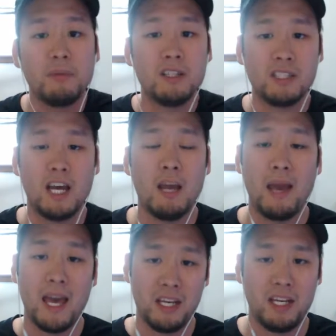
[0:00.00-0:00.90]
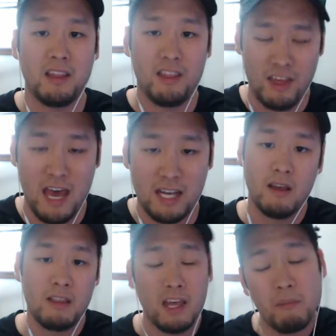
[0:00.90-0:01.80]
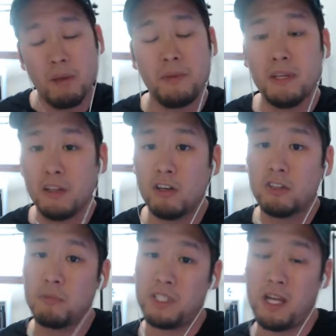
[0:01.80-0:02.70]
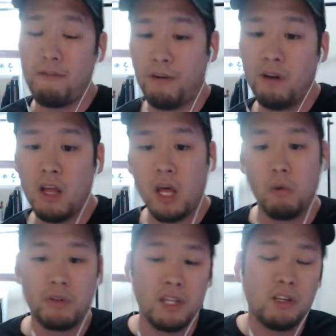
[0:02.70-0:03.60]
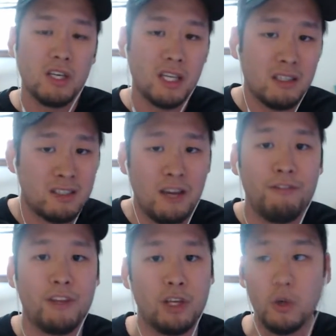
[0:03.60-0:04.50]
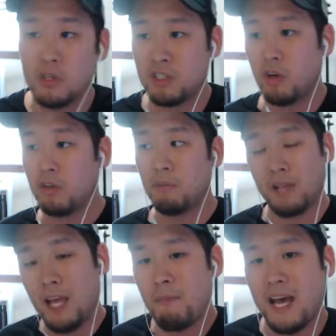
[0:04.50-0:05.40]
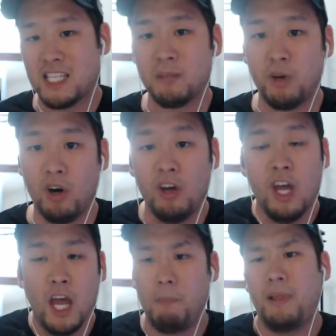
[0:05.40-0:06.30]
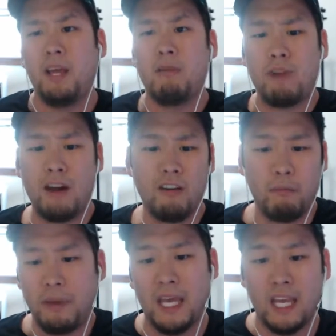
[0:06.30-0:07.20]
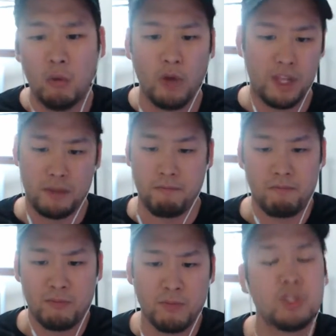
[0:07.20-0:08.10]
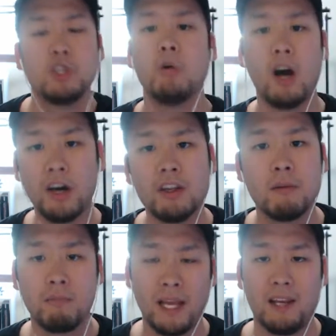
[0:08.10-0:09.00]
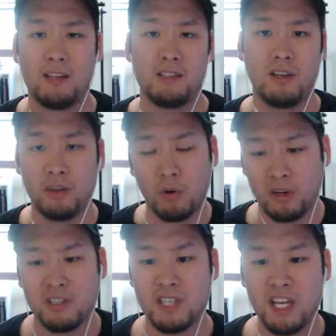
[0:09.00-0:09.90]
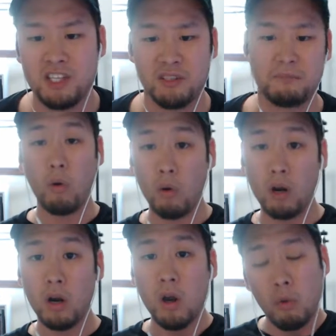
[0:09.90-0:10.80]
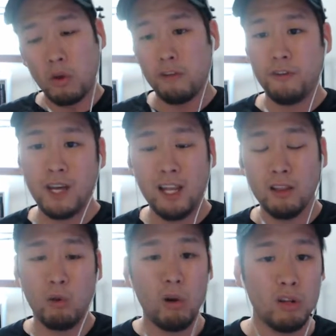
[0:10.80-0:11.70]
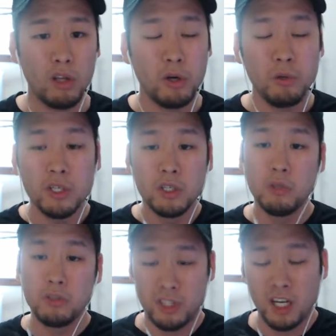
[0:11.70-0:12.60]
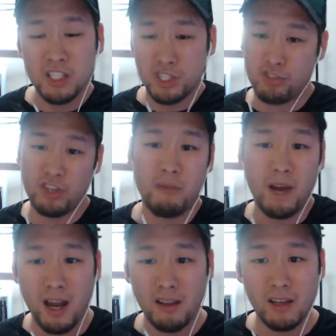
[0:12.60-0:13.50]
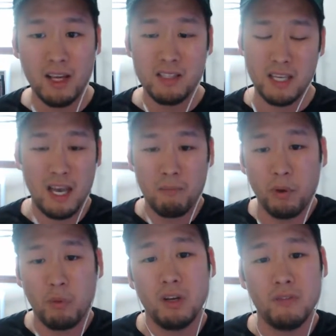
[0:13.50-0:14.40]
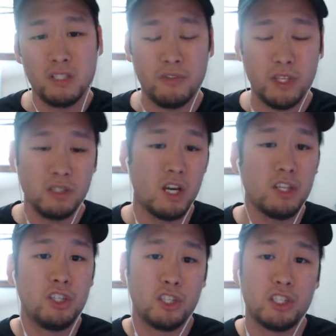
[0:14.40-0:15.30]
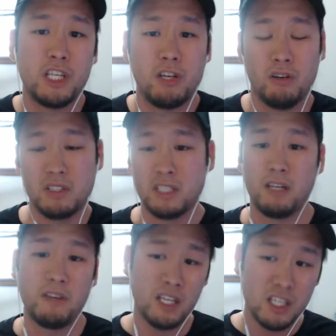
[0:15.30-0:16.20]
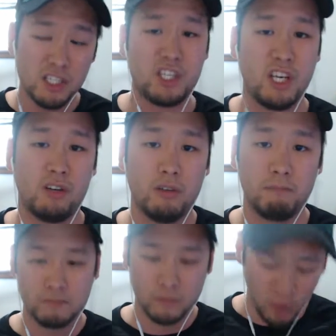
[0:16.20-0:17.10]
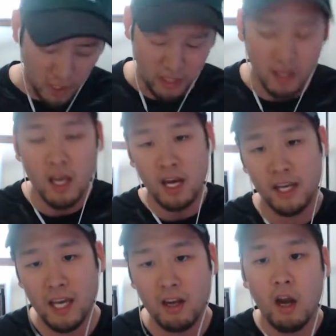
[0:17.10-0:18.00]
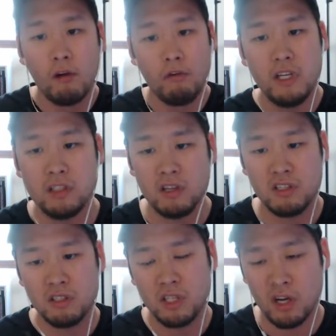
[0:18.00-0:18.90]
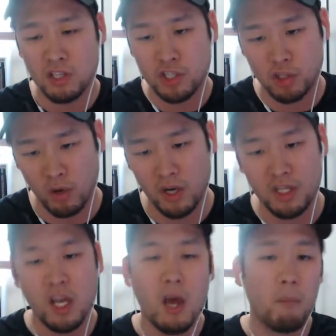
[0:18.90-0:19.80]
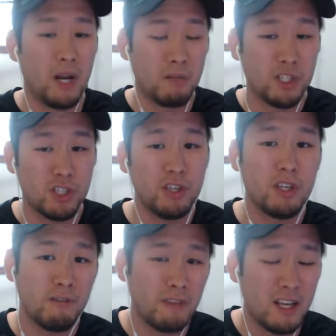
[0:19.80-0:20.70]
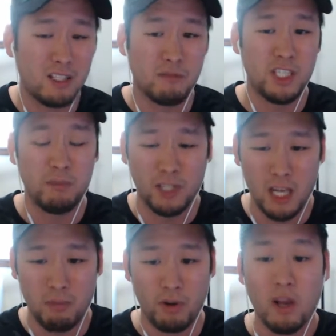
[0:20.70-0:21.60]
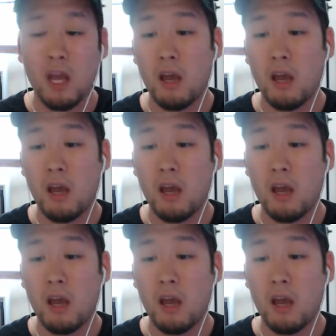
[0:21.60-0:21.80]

bit of time editing that. That might be a little too much effort. Well, then you can get Deftly, who is known to play basketball and play a round of pig with 2 other players on the organization. Or what if you got Lorlo, who does stream highlights, and put one of his videos on your channel instead of his channel? Okay, again, resources are short, but I'm sure you can find some cheap labor.